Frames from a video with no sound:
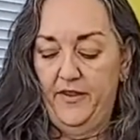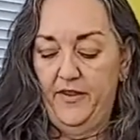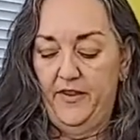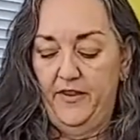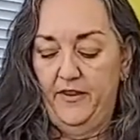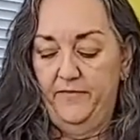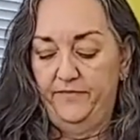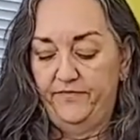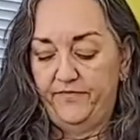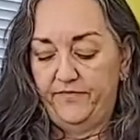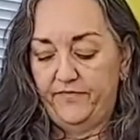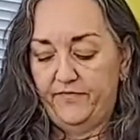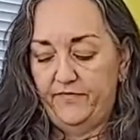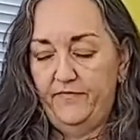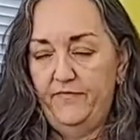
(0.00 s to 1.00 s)

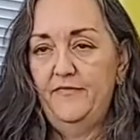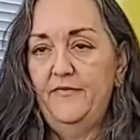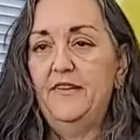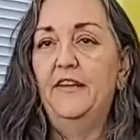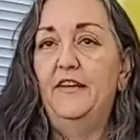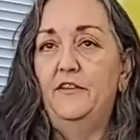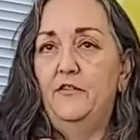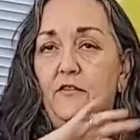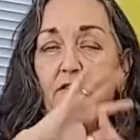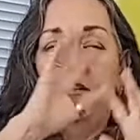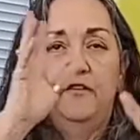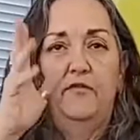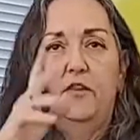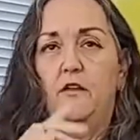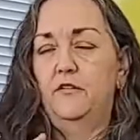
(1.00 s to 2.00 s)
it does
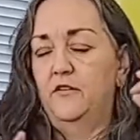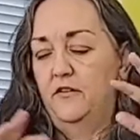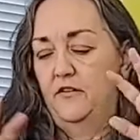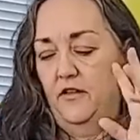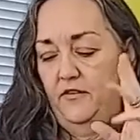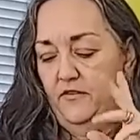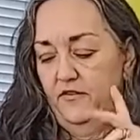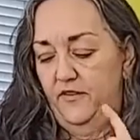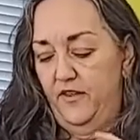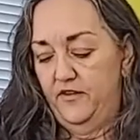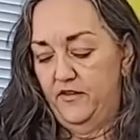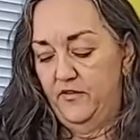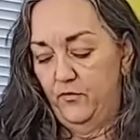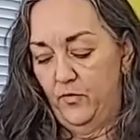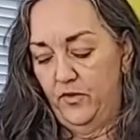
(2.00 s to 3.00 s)
have lots and lots and lots
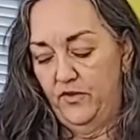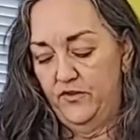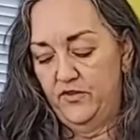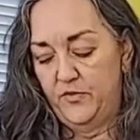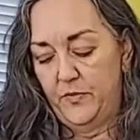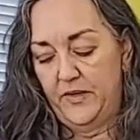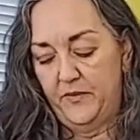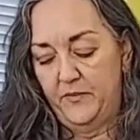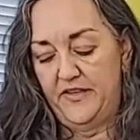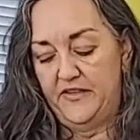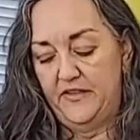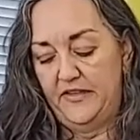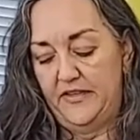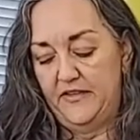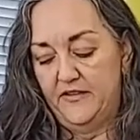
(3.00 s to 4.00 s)
of words, but
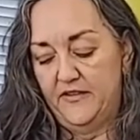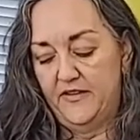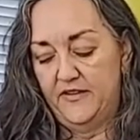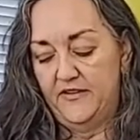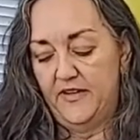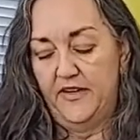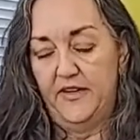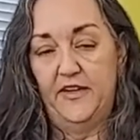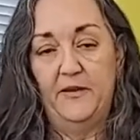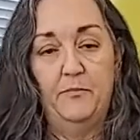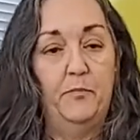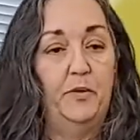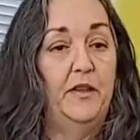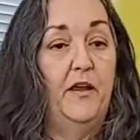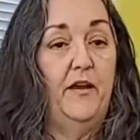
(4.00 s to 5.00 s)
it says it
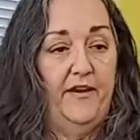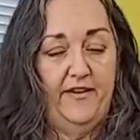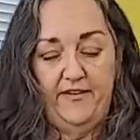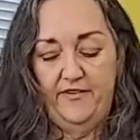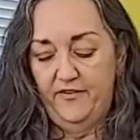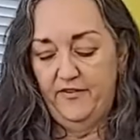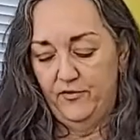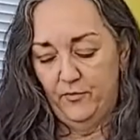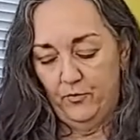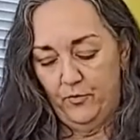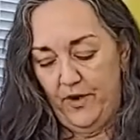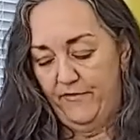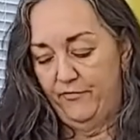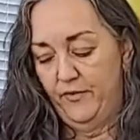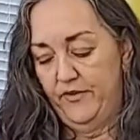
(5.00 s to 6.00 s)
implies
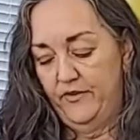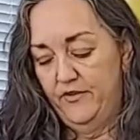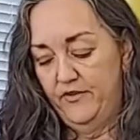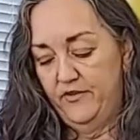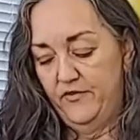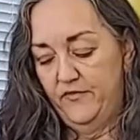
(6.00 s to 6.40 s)
reverence